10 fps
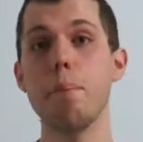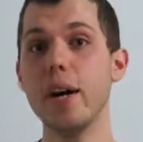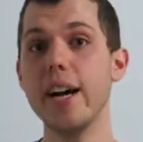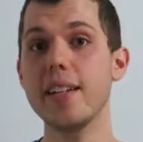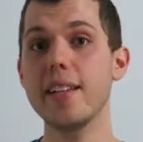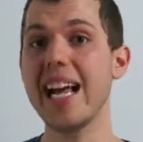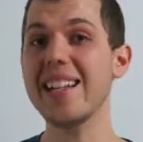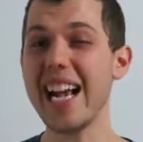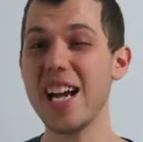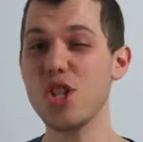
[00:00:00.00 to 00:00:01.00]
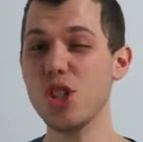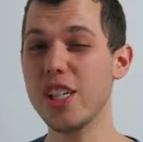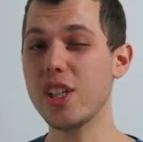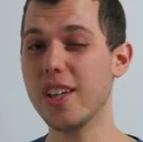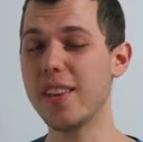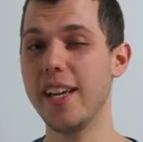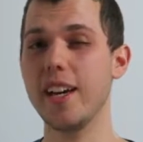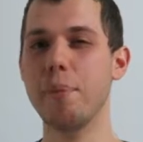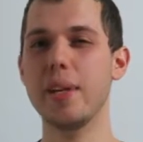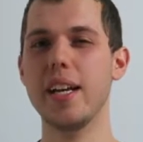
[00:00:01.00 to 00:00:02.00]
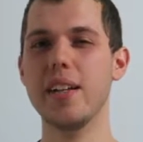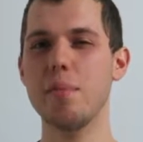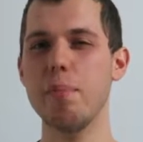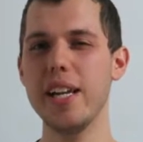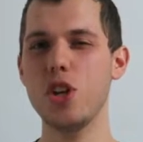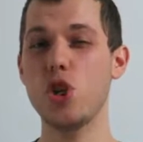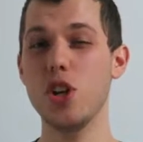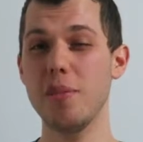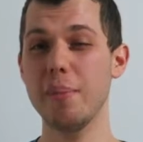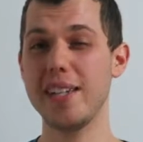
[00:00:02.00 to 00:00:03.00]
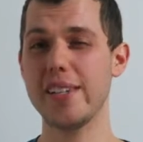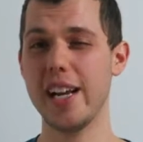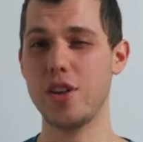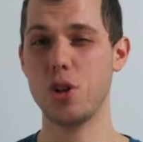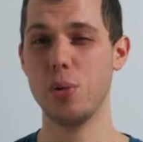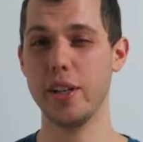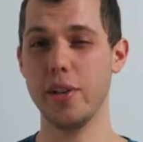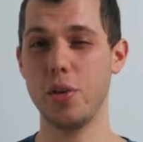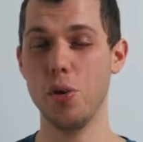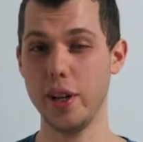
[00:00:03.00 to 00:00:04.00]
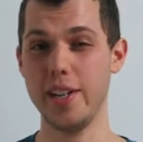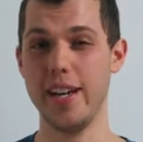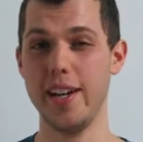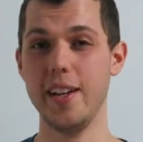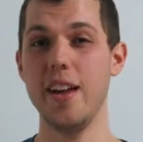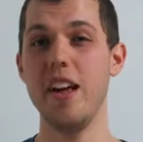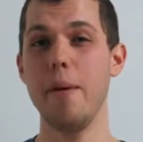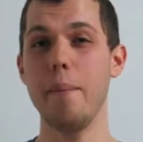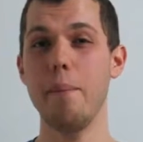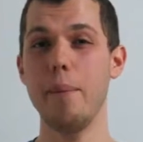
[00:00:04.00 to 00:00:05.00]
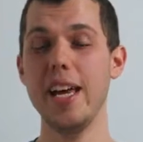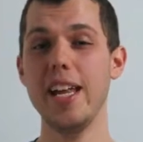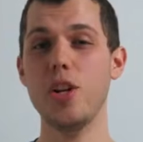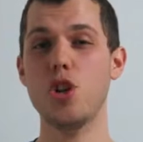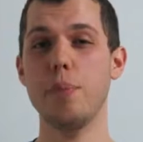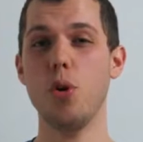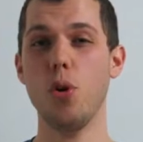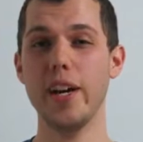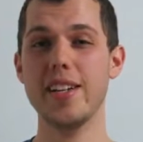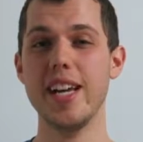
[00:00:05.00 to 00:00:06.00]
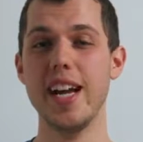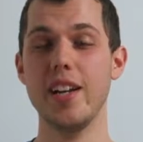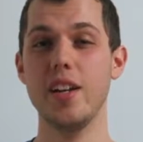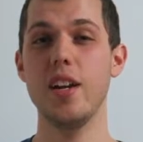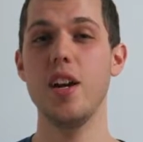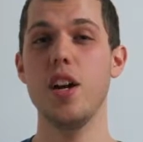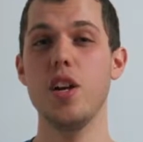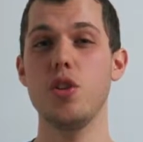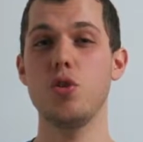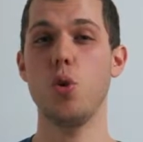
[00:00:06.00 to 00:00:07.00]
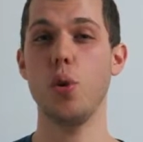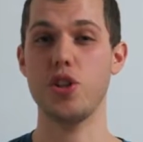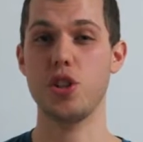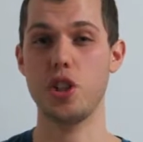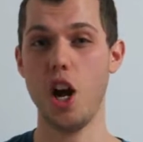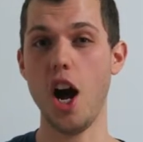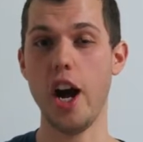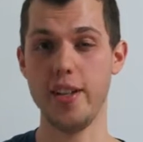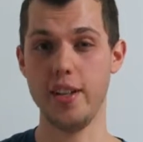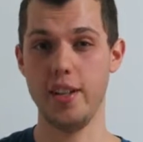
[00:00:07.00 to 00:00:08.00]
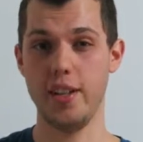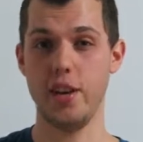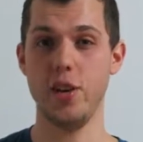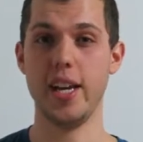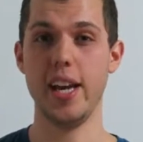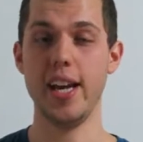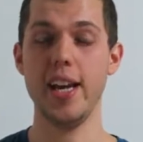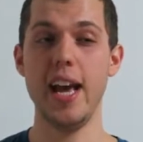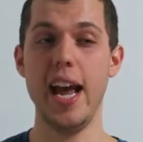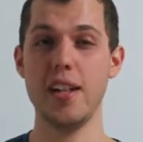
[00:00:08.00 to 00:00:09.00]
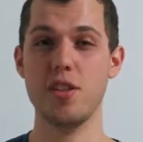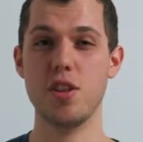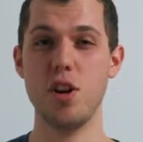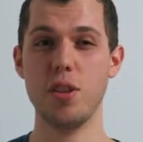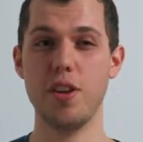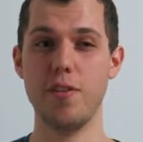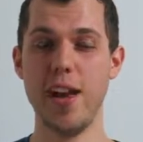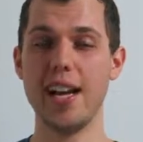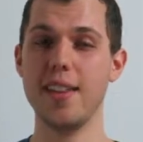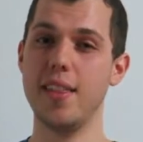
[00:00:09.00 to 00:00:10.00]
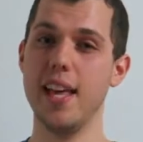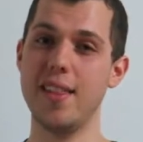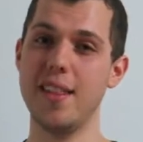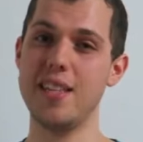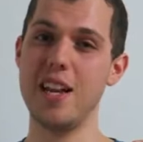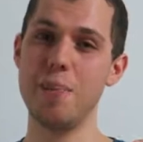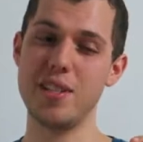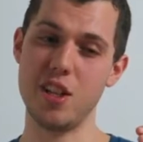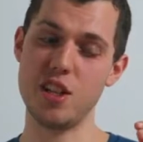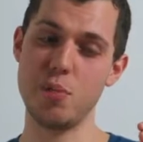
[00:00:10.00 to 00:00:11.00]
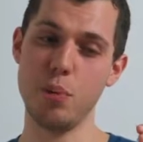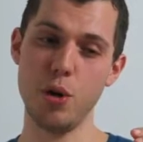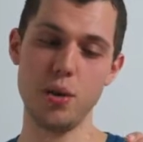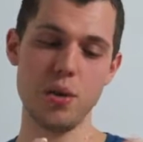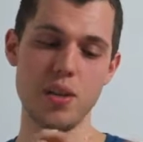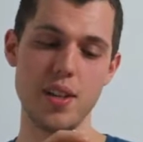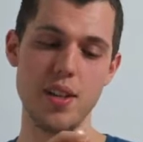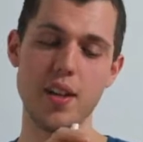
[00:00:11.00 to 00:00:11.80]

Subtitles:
But that's actually a good thing, because men shouldn't be sexually orientated. Men should be orientated towards God, okay? And so the fact that the tip is exposed